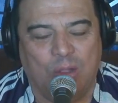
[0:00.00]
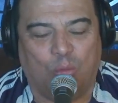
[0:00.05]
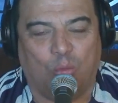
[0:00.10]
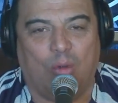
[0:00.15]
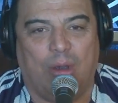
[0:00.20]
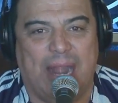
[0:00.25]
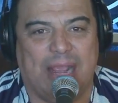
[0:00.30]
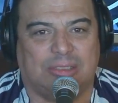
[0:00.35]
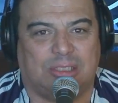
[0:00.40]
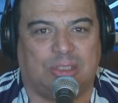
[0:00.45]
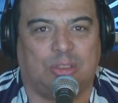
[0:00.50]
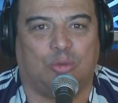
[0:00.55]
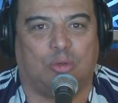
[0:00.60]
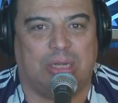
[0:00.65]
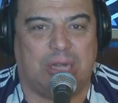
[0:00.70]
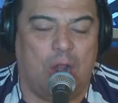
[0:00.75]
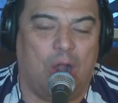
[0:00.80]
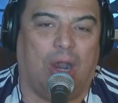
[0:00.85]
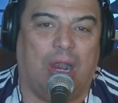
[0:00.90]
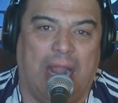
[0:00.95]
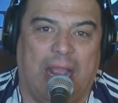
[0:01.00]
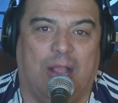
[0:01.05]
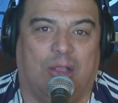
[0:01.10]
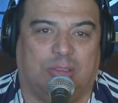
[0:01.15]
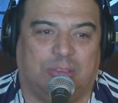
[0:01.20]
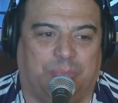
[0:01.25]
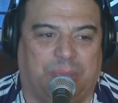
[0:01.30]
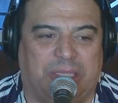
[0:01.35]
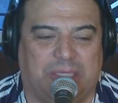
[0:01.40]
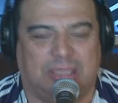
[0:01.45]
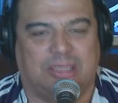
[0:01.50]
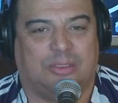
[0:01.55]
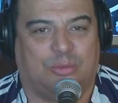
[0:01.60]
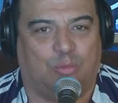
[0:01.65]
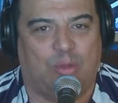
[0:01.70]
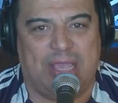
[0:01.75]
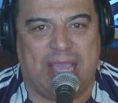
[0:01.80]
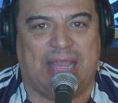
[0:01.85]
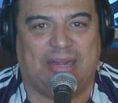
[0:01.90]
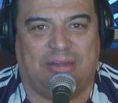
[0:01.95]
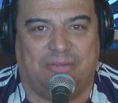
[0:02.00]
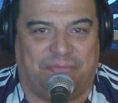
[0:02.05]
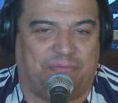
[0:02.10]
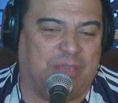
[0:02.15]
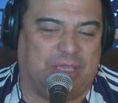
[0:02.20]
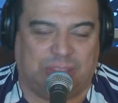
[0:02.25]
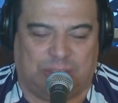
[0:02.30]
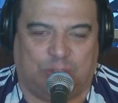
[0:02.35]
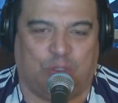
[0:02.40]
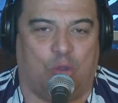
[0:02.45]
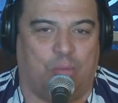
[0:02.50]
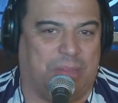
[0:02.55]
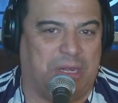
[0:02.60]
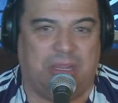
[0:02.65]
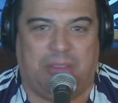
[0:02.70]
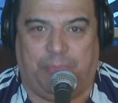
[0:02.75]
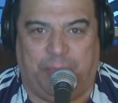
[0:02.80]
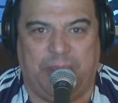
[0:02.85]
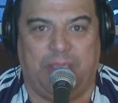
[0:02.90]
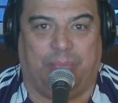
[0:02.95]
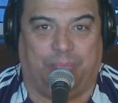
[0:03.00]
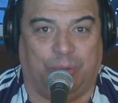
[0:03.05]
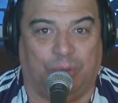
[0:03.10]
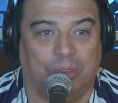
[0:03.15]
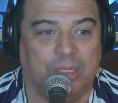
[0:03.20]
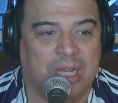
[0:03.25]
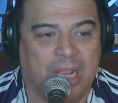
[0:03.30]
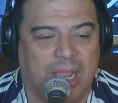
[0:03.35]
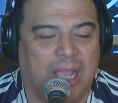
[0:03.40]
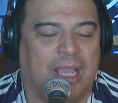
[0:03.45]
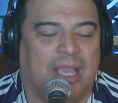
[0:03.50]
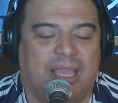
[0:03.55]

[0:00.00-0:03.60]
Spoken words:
Whereas in our house, because we had to feed so many people,